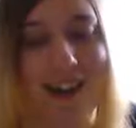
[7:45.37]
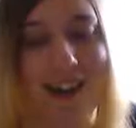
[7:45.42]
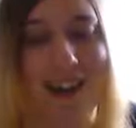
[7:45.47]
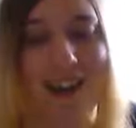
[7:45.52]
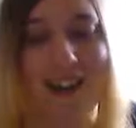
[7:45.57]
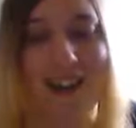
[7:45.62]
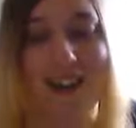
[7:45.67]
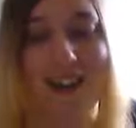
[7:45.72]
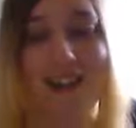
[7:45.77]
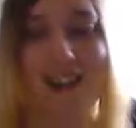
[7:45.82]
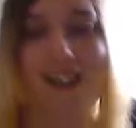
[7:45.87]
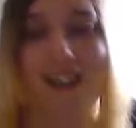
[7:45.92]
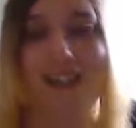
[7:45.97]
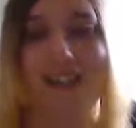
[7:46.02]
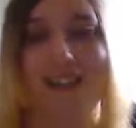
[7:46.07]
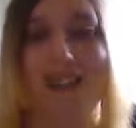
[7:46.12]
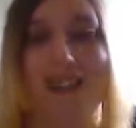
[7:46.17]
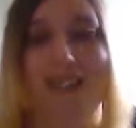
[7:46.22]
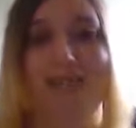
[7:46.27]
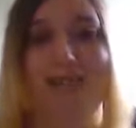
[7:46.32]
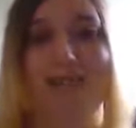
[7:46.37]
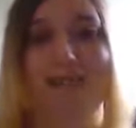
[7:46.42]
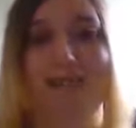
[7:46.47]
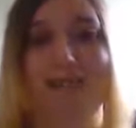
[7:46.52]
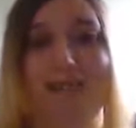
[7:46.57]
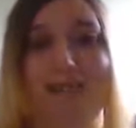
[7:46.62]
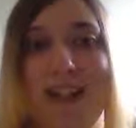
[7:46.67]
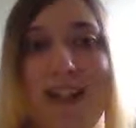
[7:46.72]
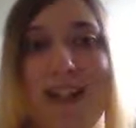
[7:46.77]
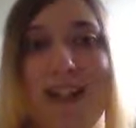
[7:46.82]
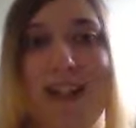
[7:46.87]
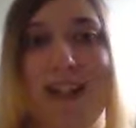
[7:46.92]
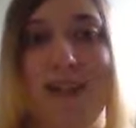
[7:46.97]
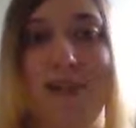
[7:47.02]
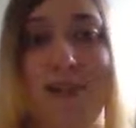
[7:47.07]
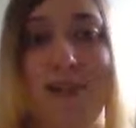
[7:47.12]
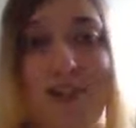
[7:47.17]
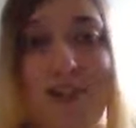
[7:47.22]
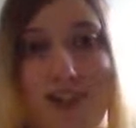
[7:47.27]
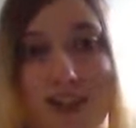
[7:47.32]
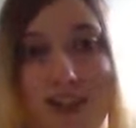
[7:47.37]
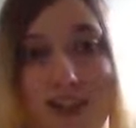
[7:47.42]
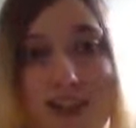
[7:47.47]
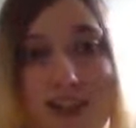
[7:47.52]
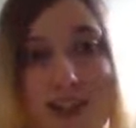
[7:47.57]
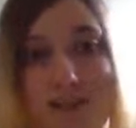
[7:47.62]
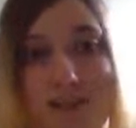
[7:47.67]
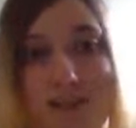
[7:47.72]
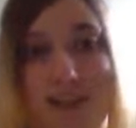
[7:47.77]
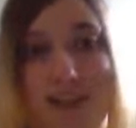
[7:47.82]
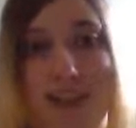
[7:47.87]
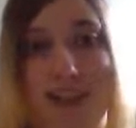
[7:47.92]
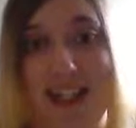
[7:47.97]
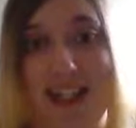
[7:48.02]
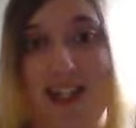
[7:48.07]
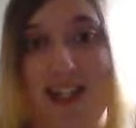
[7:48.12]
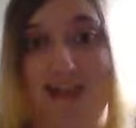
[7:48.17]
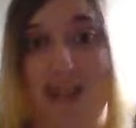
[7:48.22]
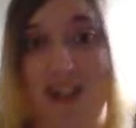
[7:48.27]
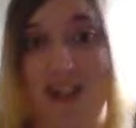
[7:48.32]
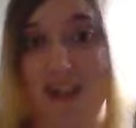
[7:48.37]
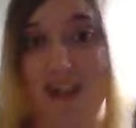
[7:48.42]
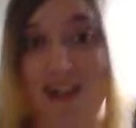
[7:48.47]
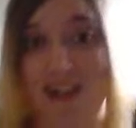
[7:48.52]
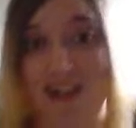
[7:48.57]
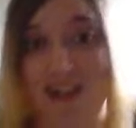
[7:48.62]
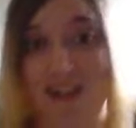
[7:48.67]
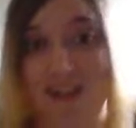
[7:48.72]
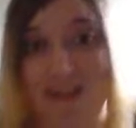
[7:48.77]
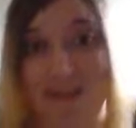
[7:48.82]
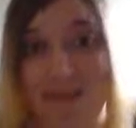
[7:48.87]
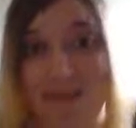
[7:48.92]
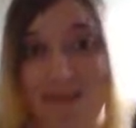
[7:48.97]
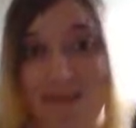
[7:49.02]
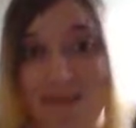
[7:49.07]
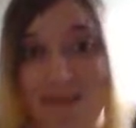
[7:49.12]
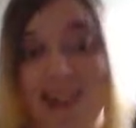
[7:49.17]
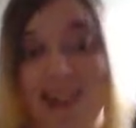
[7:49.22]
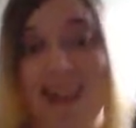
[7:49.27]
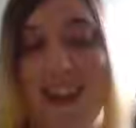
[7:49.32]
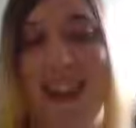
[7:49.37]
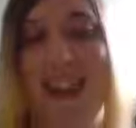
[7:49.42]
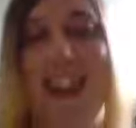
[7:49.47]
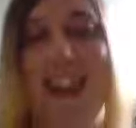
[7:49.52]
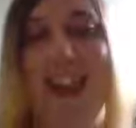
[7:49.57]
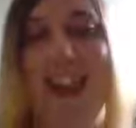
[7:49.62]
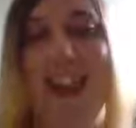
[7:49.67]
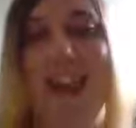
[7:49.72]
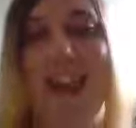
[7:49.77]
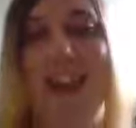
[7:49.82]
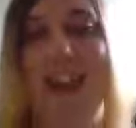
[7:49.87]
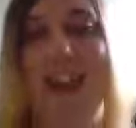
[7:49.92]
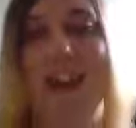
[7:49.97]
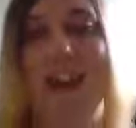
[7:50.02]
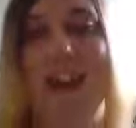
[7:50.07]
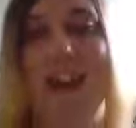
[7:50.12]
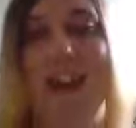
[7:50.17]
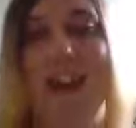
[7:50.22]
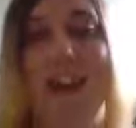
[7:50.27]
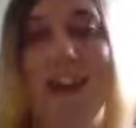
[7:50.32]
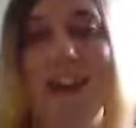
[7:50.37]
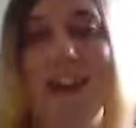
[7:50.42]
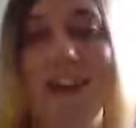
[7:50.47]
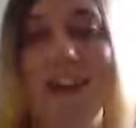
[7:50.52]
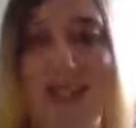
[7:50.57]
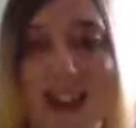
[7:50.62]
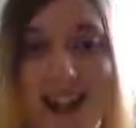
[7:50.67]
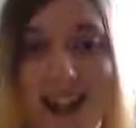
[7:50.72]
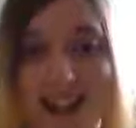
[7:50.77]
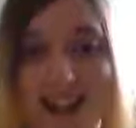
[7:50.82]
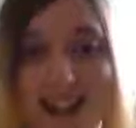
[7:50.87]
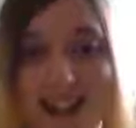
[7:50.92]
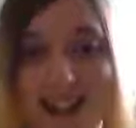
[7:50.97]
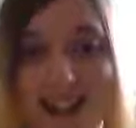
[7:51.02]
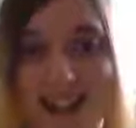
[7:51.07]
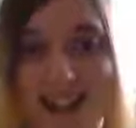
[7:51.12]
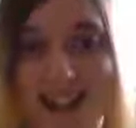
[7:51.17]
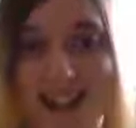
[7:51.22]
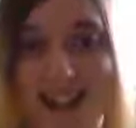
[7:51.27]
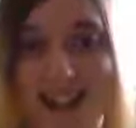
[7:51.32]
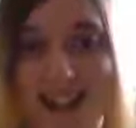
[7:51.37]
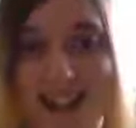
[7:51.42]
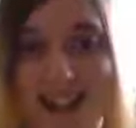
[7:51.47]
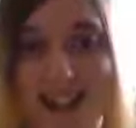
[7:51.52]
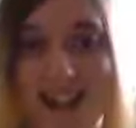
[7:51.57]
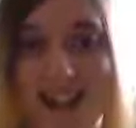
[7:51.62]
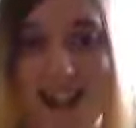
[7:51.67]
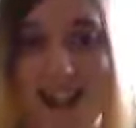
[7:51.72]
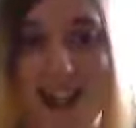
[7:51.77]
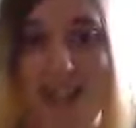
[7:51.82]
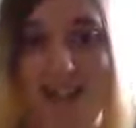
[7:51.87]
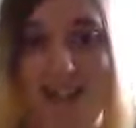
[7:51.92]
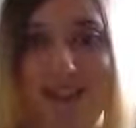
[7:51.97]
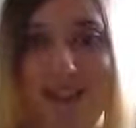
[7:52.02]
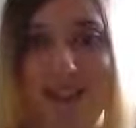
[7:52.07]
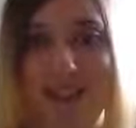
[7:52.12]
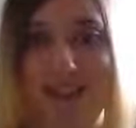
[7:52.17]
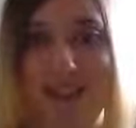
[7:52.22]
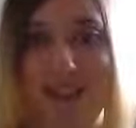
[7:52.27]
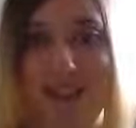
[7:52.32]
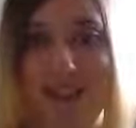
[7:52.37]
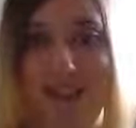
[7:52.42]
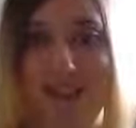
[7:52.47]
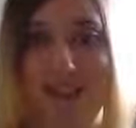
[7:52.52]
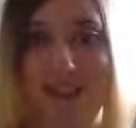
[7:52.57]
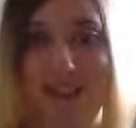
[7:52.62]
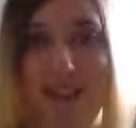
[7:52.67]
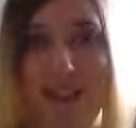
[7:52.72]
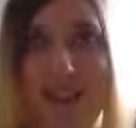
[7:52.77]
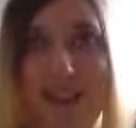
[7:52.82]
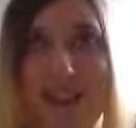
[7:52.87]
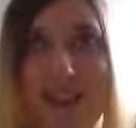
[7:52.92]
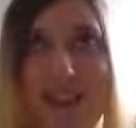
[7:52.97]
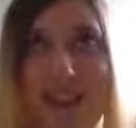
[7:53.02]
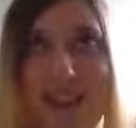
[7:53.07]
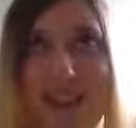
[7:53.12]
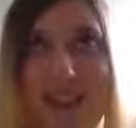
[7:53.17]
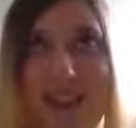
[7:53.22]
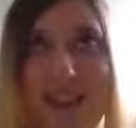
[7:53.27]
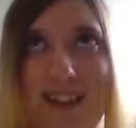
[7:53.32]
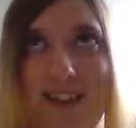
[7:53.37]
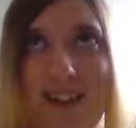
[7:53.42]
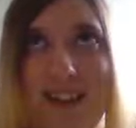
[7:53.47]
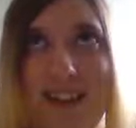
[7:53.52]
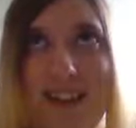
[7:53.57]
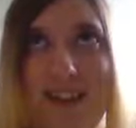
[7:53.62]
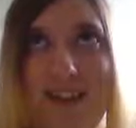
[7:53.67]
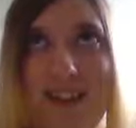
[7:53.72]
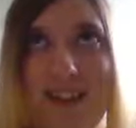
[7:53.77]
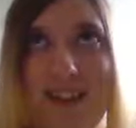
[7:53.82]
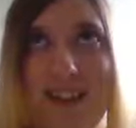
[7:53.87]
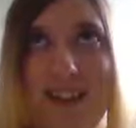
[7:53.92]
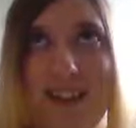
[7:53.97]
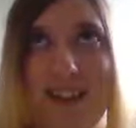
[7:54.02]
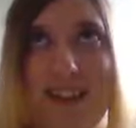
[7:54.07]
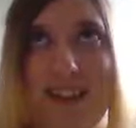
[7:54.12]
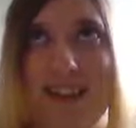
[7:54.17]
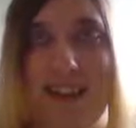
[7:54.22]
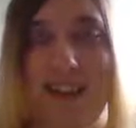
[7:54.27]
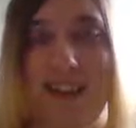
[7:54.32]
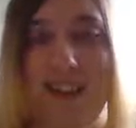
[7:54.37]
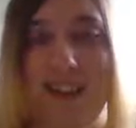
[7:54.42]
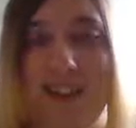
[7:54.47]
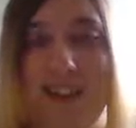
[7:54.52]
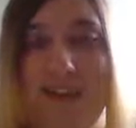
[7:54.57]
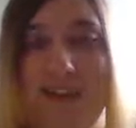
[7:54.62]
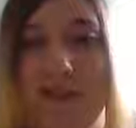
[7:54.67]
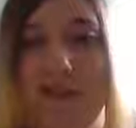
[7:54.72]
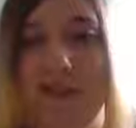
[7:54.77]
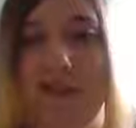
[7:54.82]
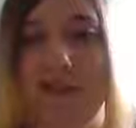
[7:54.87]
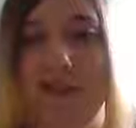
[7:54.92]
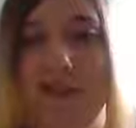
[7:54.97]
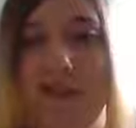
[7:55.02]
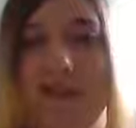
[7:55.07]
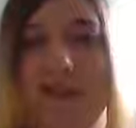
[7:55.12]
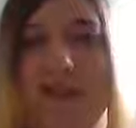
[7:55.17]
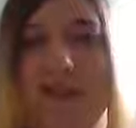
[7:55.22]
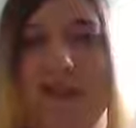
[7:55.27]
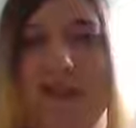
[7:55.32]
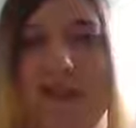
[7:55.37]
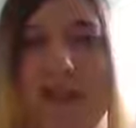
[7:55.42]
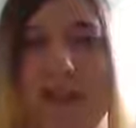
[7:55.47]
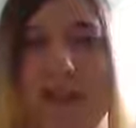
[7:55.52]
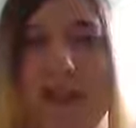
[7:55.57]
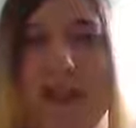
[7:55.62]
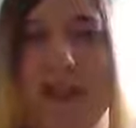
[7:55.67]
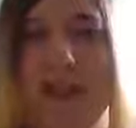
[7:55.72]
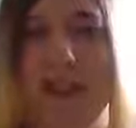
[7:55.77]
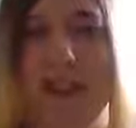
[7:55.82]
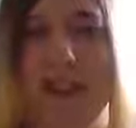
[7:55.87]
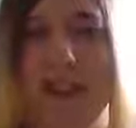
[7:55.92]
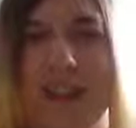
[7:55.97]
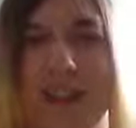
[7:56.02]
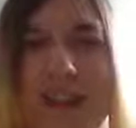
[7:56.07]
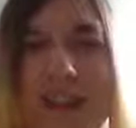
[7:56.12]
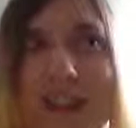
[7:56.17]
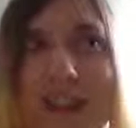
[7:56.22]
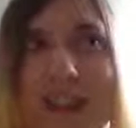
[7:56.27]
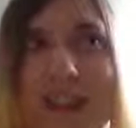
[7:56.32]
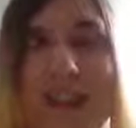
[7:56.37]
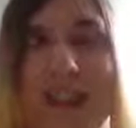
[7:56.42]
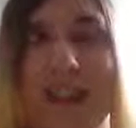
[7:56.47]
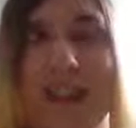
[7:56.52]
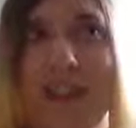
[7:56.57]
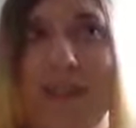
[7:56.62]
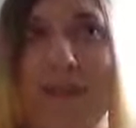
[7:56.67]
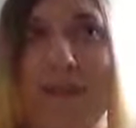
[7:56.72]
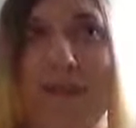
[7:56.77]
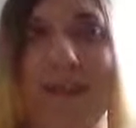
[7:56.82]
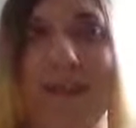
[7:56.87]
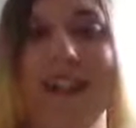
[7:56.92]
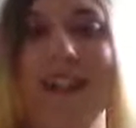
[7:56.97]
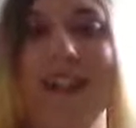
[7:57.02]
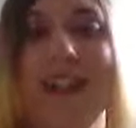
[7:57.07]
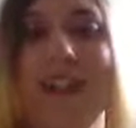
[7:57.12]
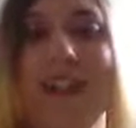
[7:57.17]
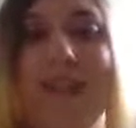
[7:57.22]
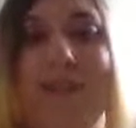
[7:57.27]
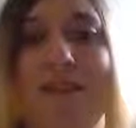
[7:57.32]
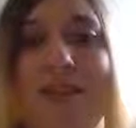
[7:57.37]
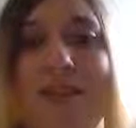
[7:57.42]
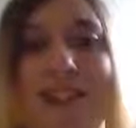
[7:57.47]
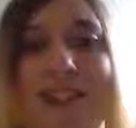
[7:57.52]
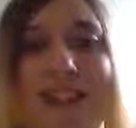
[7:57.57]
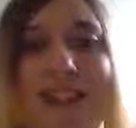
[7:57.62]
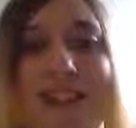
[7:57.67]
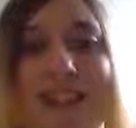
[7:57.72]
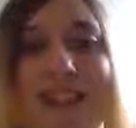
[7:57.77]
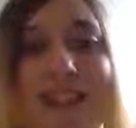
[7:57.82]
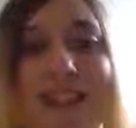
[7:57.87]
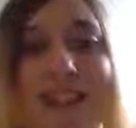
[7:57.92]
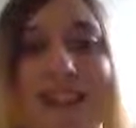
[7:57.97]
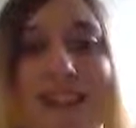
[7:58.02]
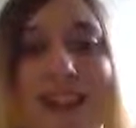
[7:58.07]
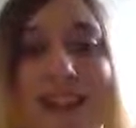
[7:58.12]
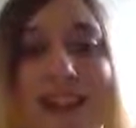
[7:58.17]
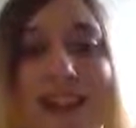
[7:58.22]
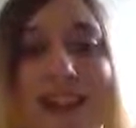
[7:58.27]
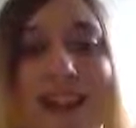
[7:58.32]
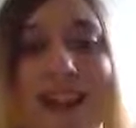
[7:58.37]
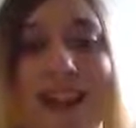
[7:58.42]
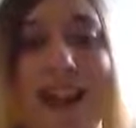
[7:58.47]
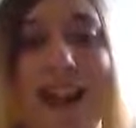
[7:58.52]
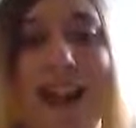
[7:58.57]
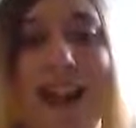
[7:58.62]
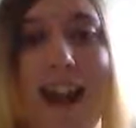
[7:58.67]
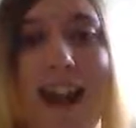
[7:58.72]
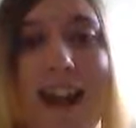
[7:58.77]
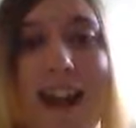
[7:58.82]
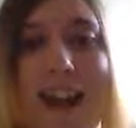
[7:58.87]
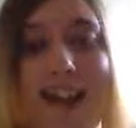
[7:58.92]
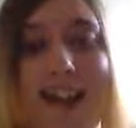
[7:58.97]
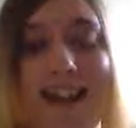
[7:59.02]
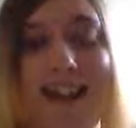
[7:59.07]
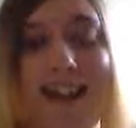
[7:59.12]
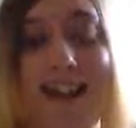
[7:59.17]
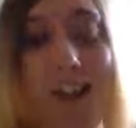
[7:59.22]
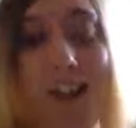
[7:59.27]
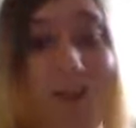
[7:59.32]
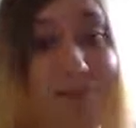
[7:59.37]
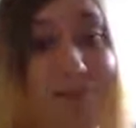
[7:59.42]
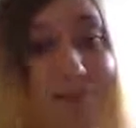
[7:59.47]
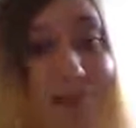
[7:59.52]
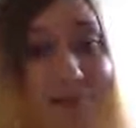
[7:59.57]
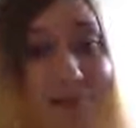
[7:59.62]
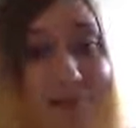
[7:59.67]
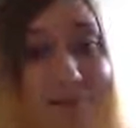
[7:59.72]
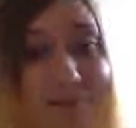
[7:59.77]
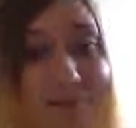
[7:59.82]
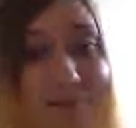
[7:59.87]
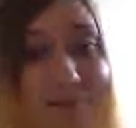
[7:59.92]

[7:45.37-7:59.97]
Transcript: I thought it was my Delphox that I'm busy EV training. Only when I defeated a Pokemon that was level, I can't remember, level 60, it jumped